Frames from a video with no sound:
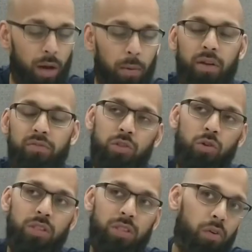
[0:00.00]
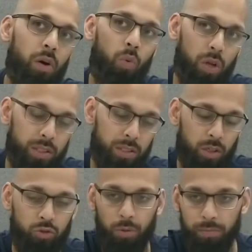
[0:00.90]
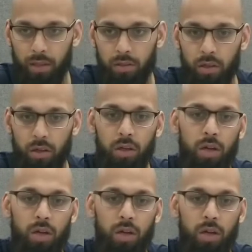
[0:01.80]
I believe she's gone 7-1 since her drop down to